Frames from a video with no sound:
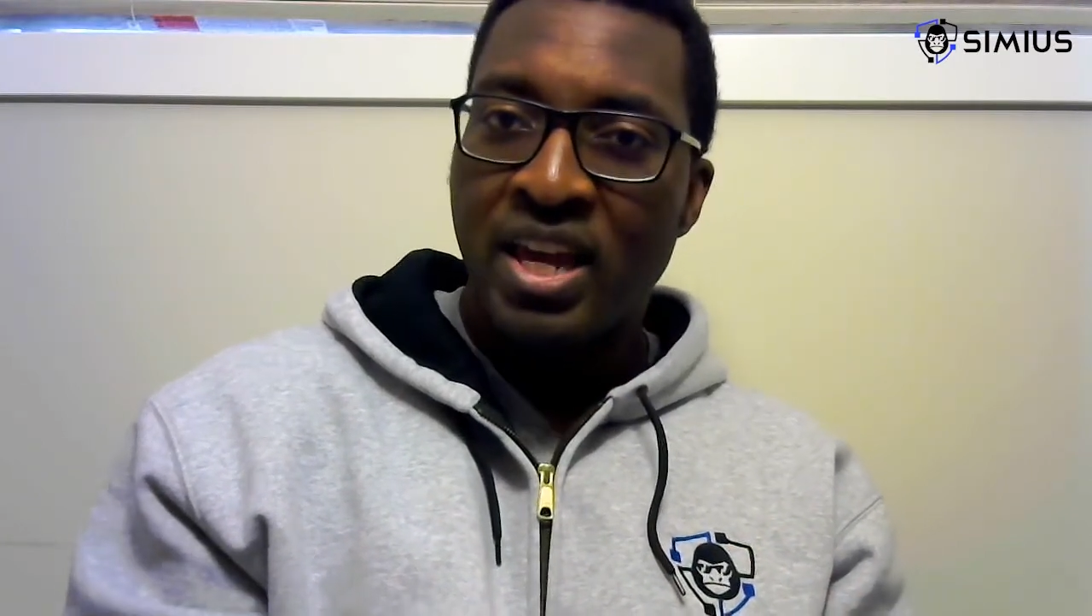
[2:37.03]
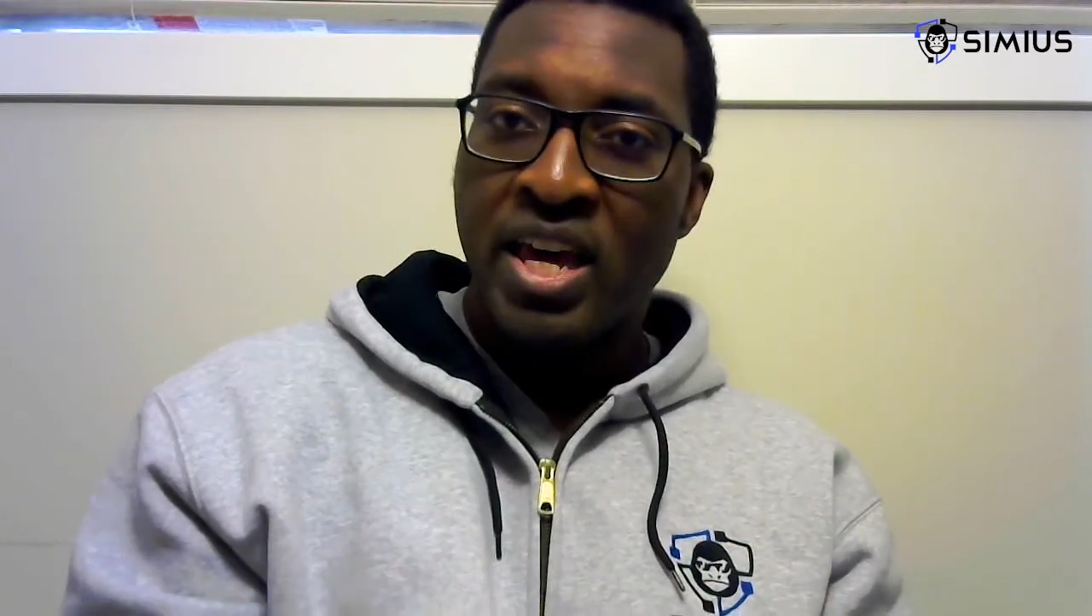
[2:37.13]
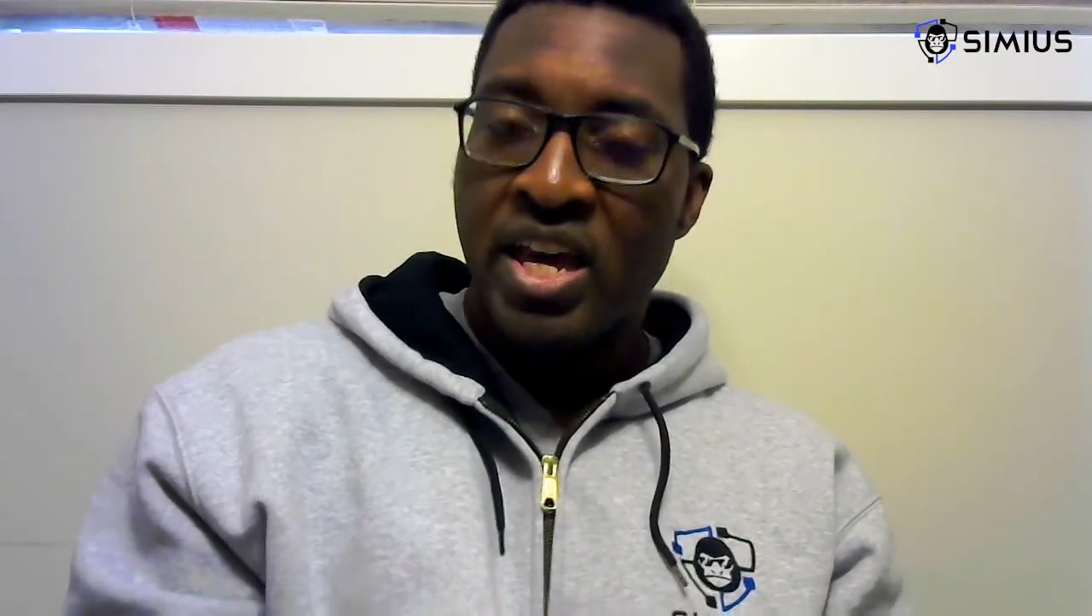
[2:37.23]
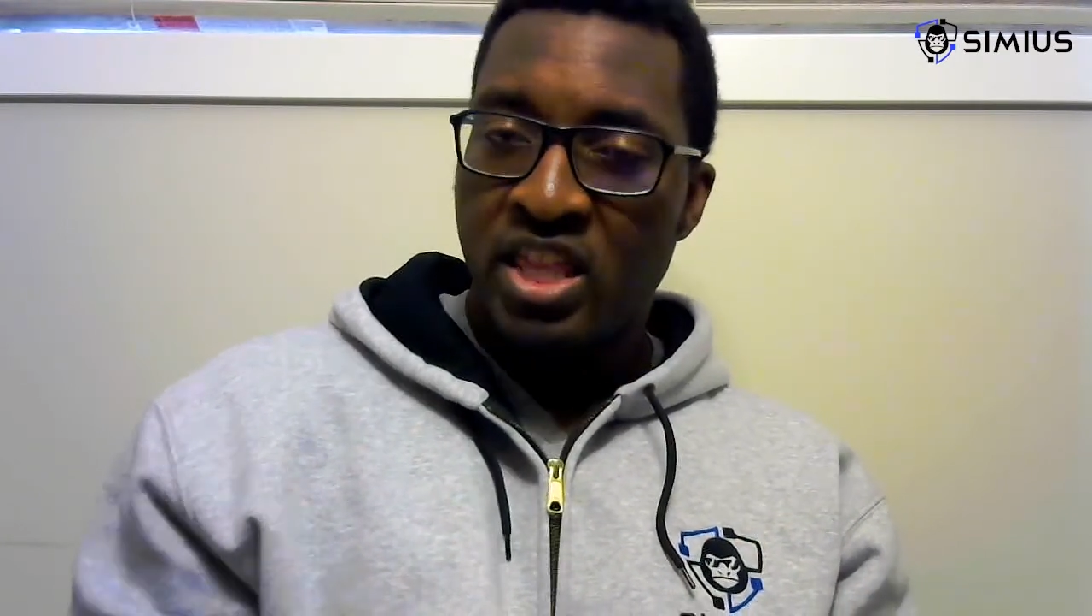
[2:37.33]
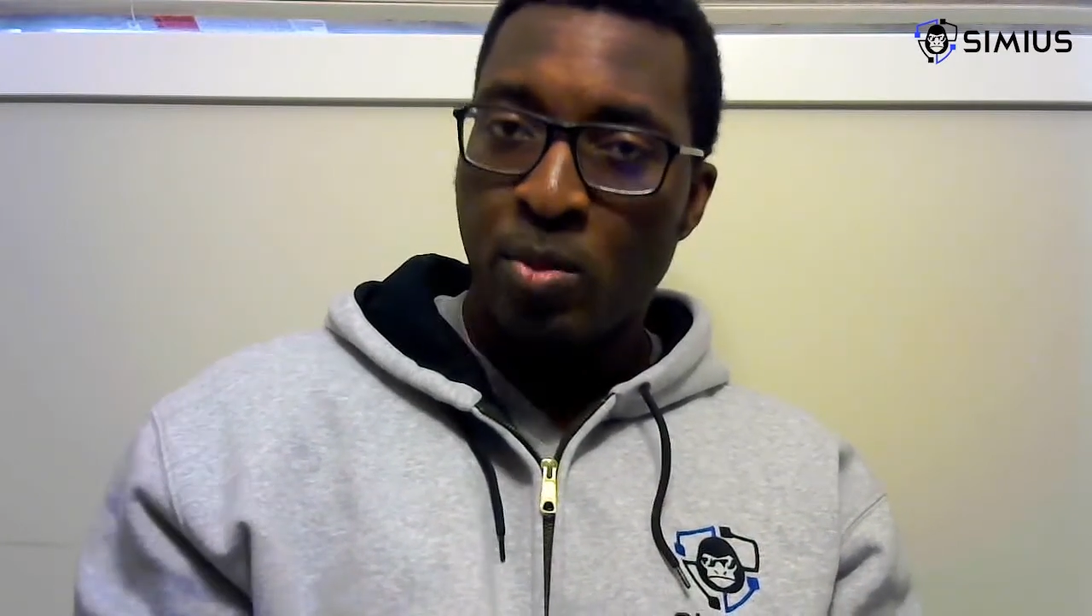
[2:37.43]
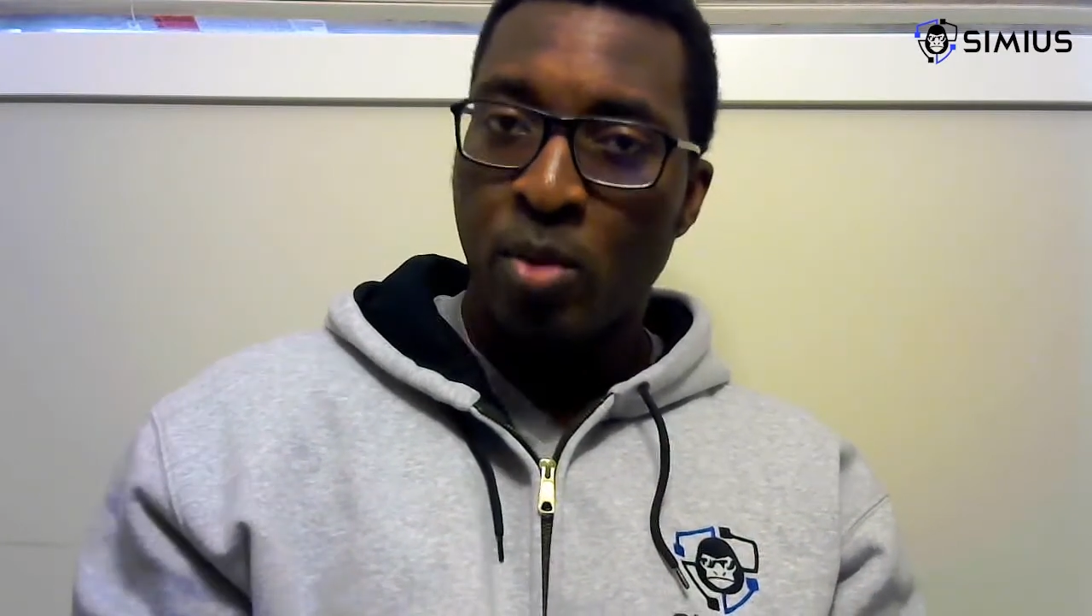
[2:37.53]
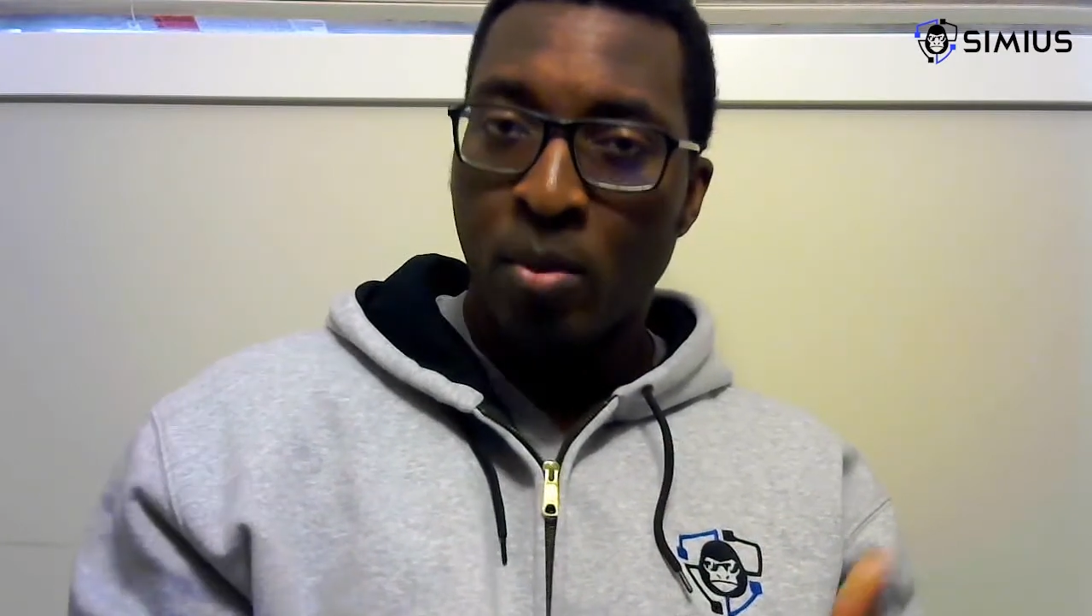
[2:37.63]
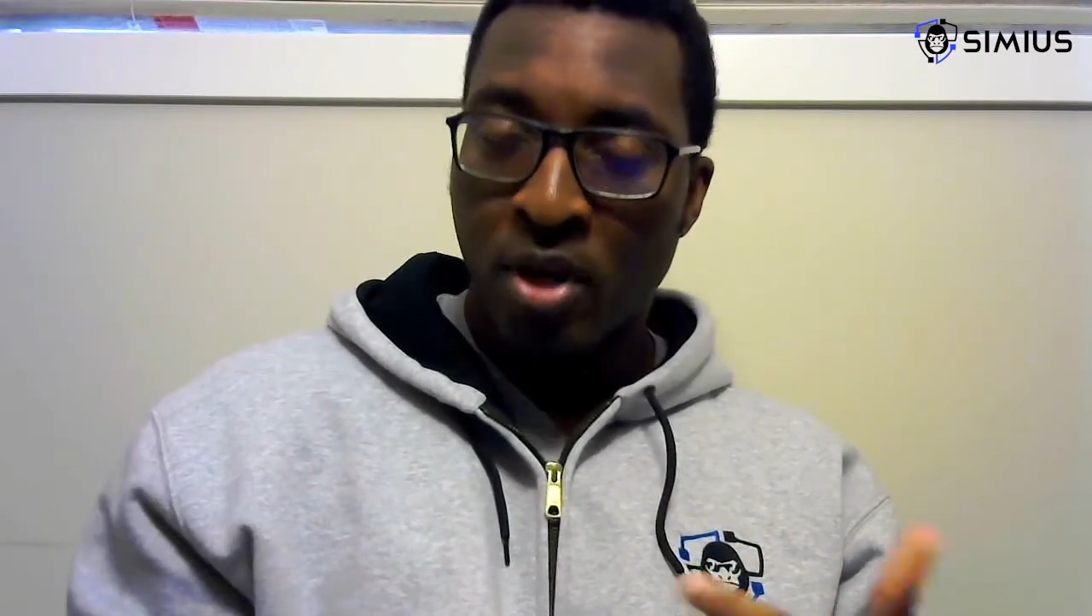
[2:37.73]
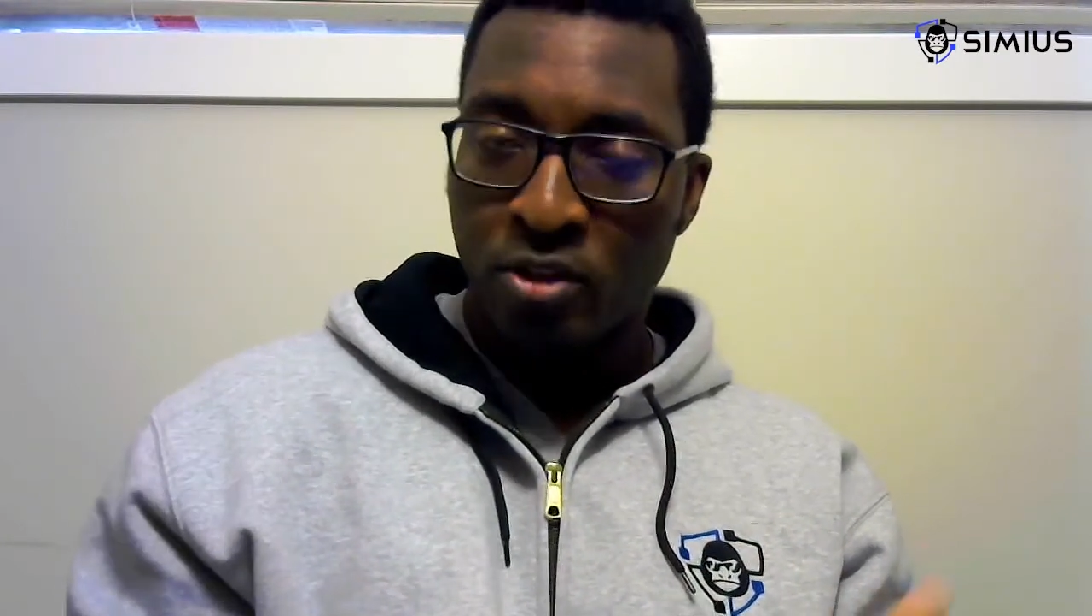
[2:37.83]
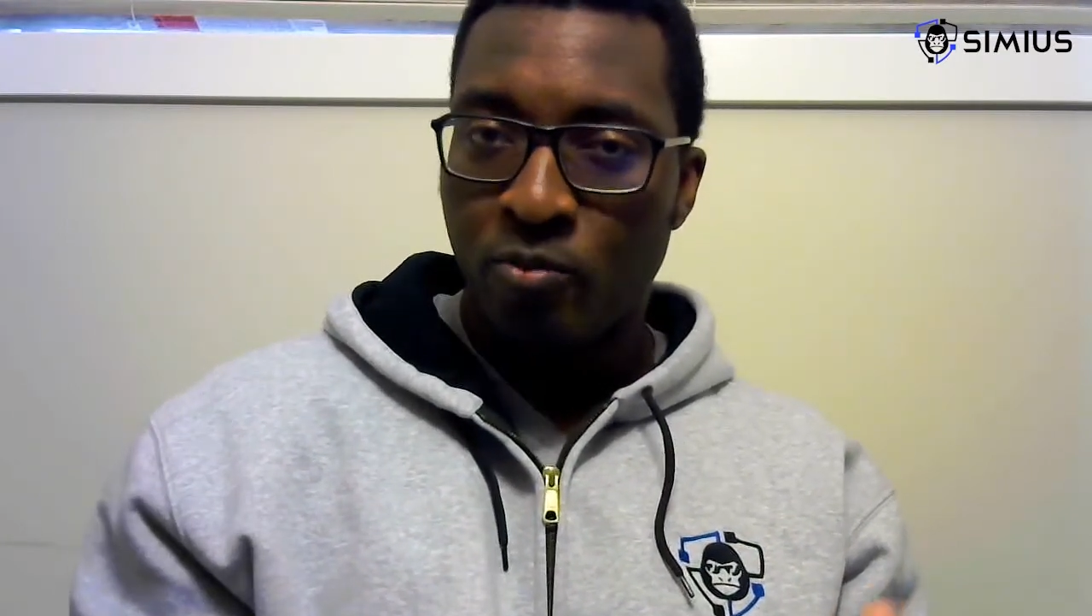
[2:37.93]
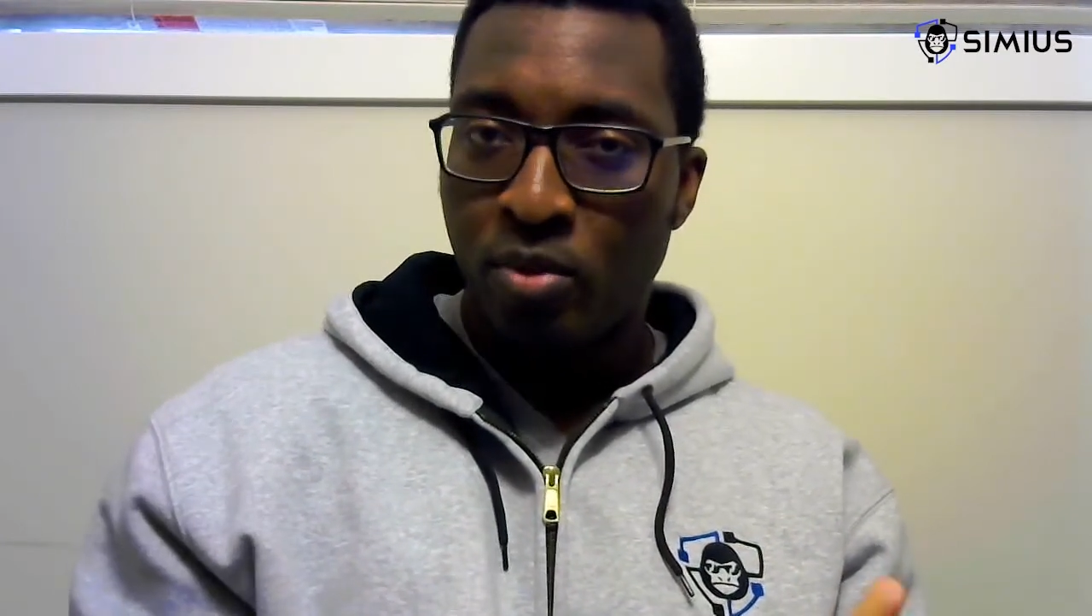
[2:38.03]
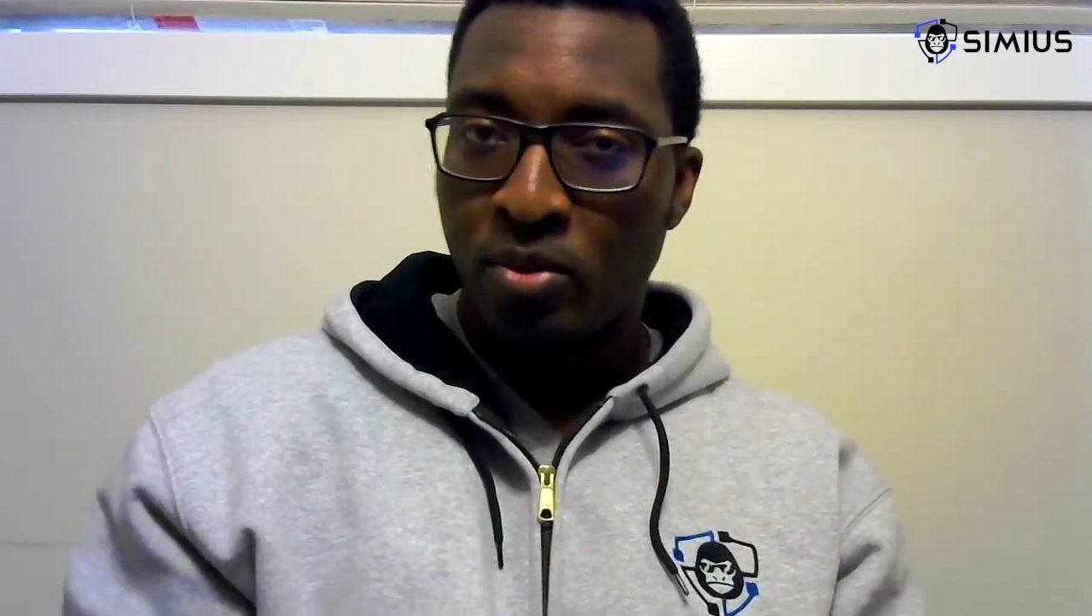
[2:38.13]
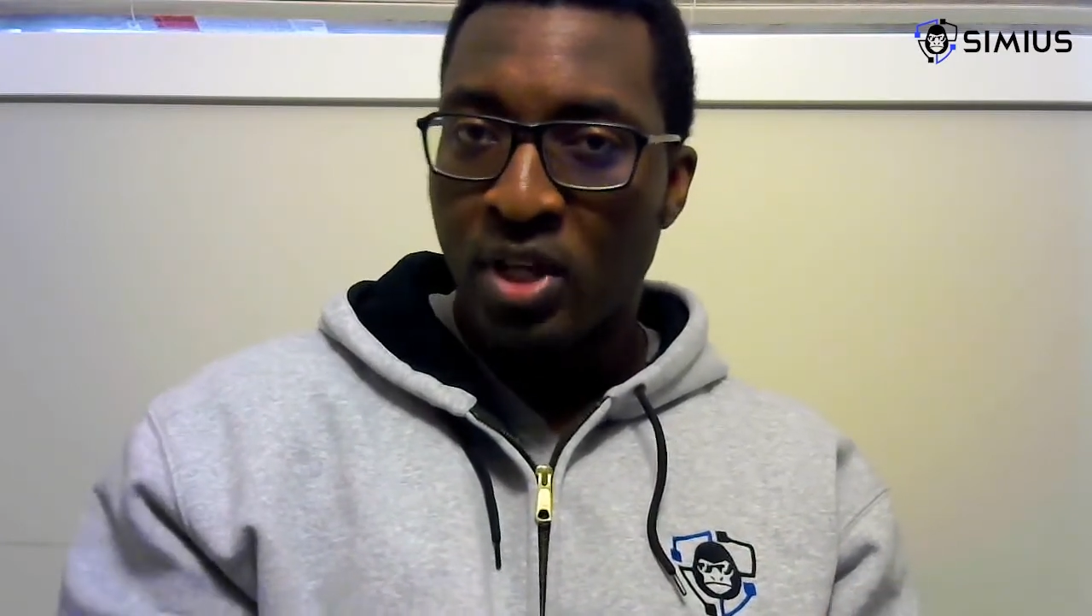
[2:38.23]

the minimum amount of people that